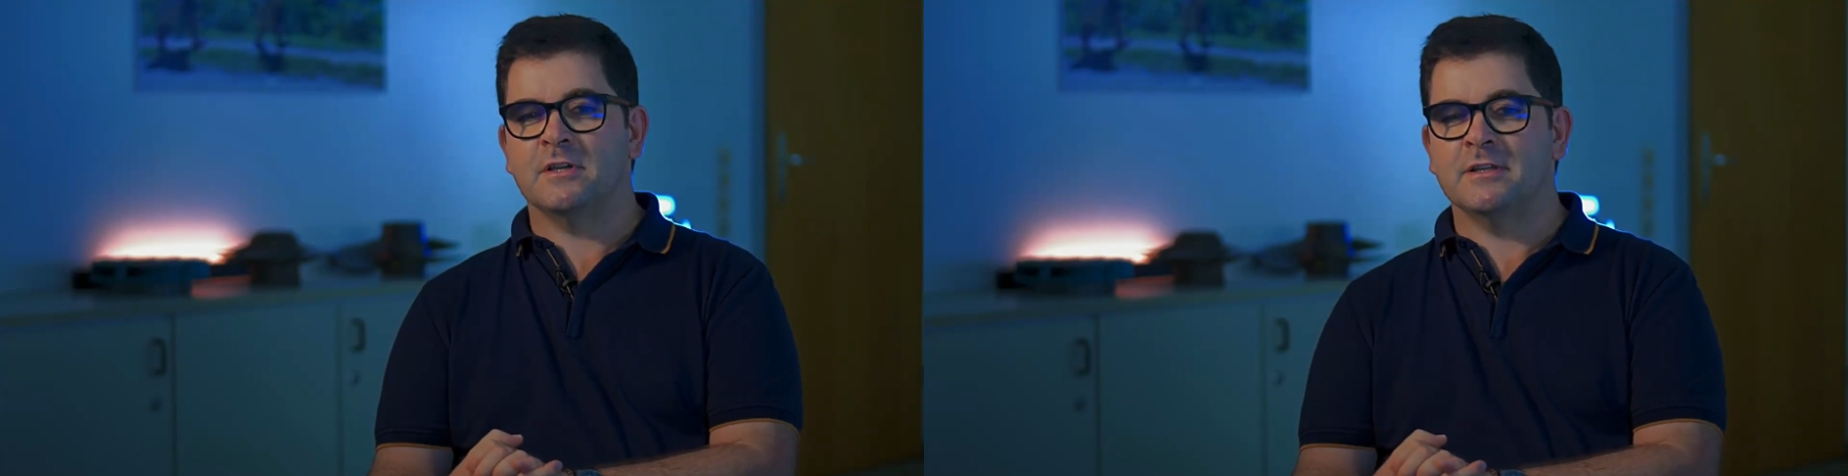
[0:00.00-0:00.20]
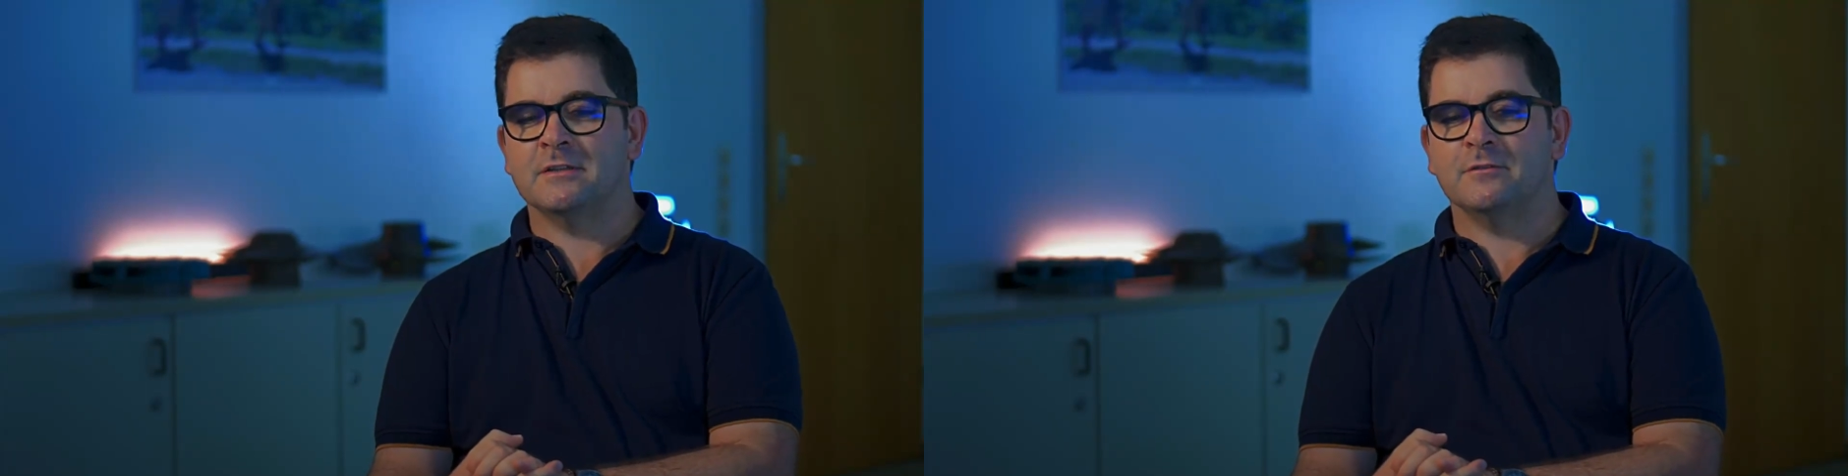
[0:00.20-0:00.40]

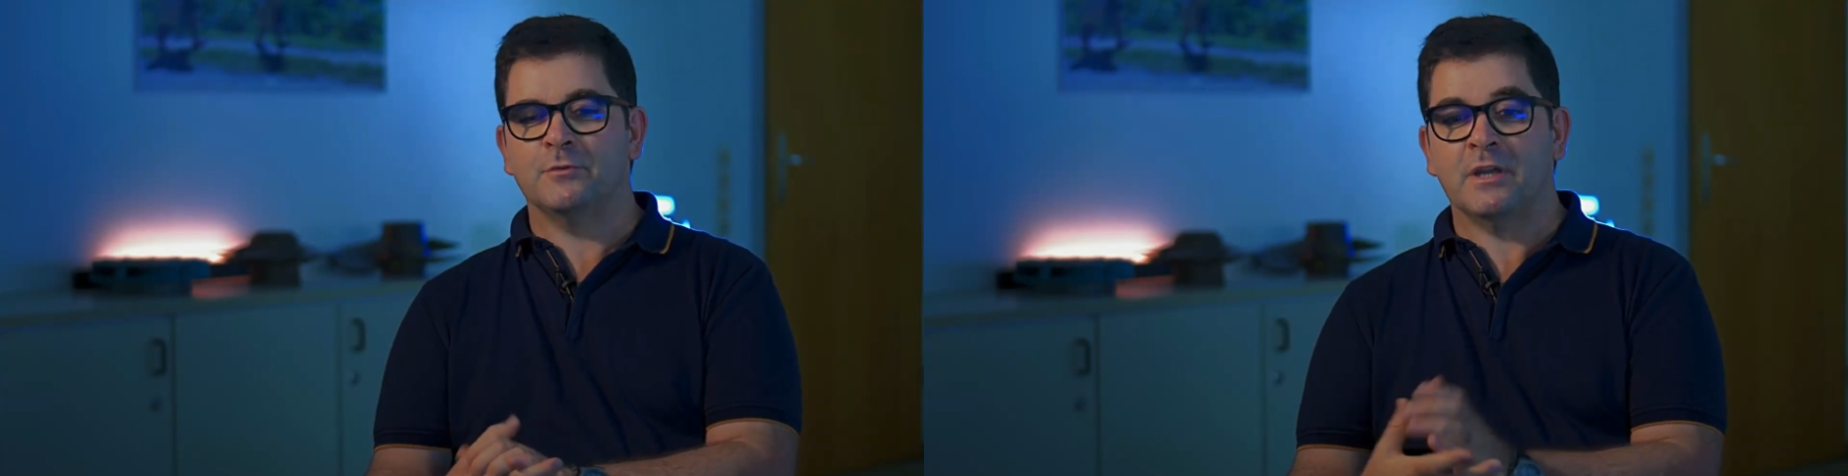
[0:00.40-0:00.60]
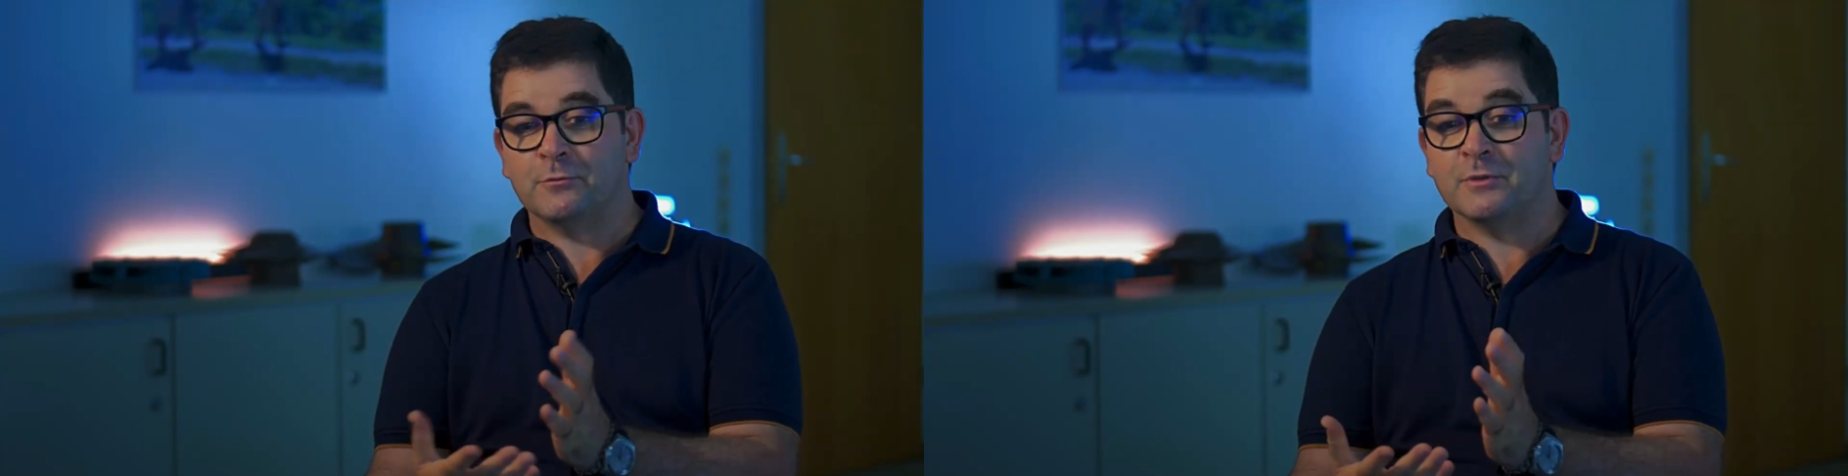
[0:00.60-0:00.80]
and that
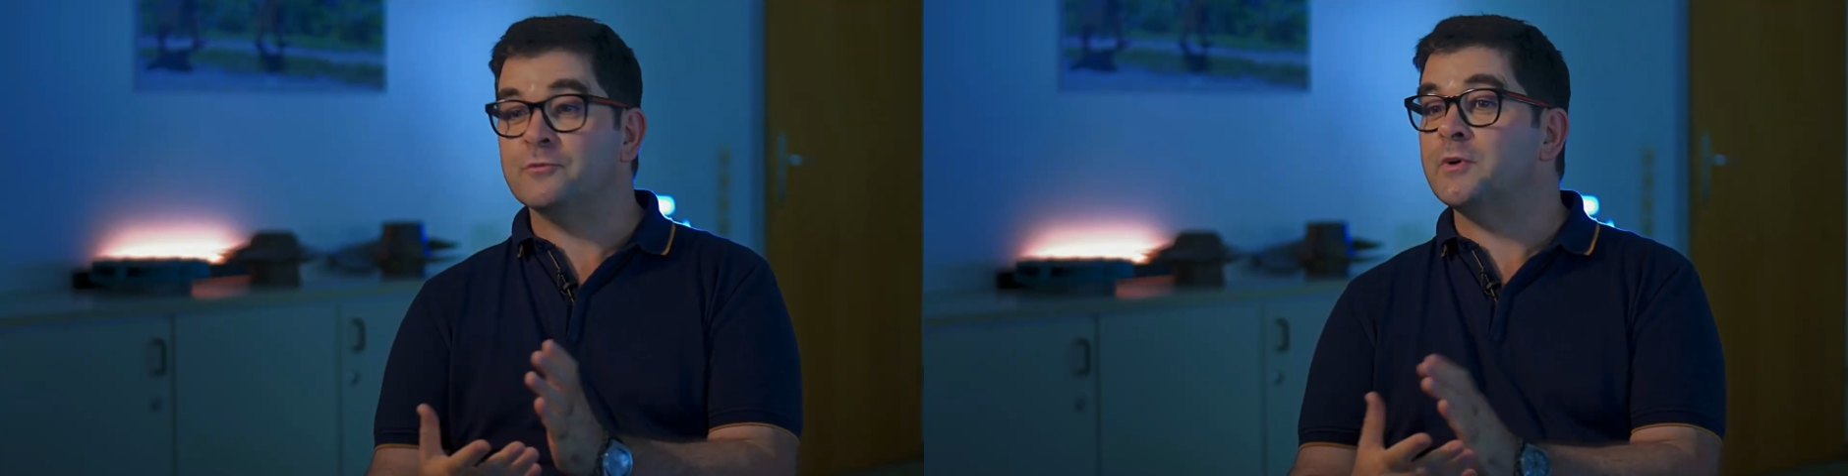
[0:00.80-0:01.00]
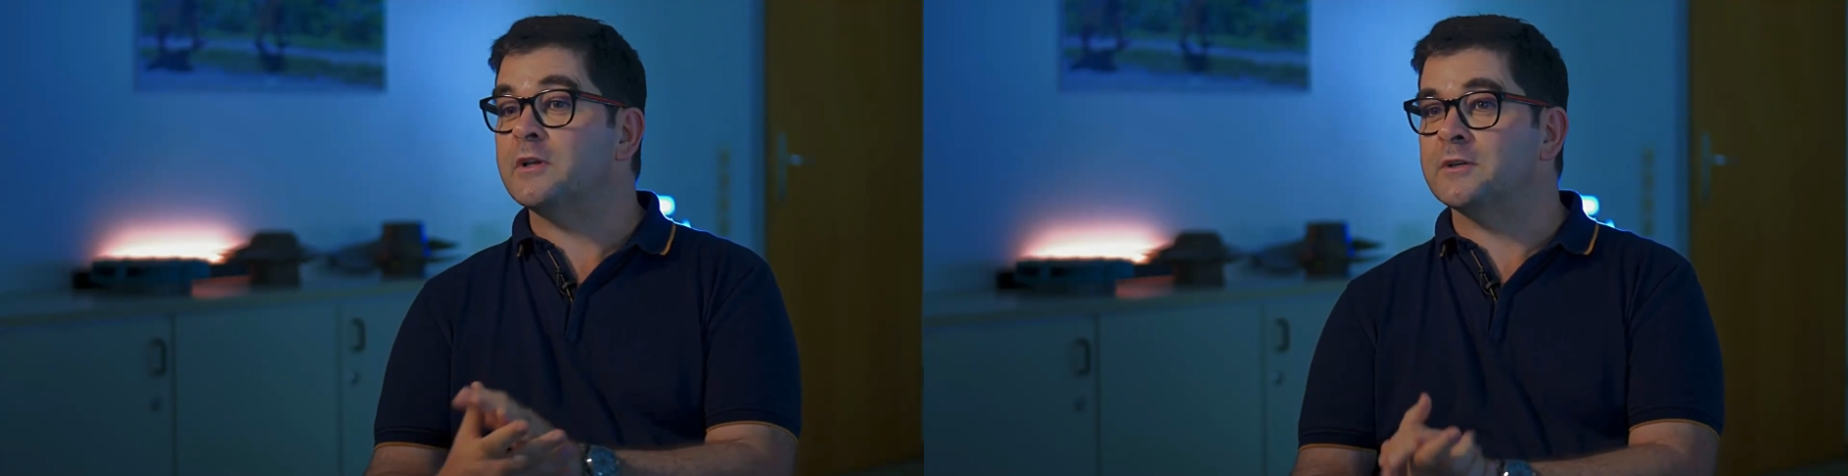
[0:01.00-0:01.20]
we
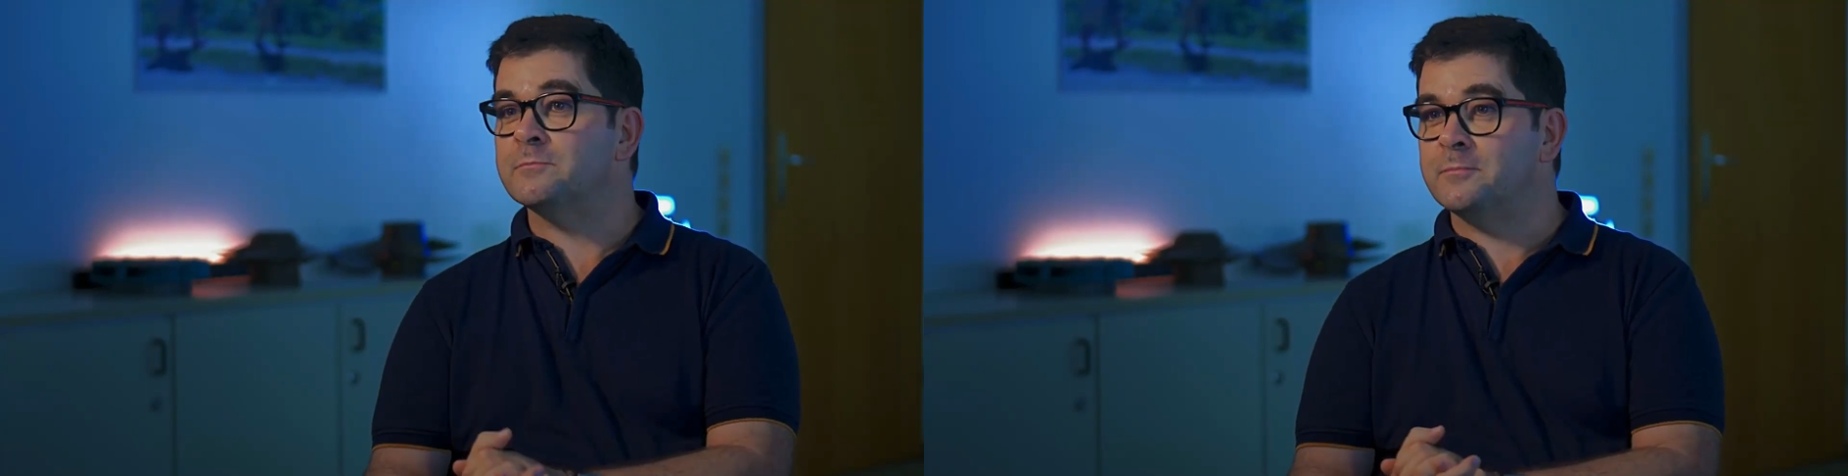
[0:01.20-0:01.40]
welcome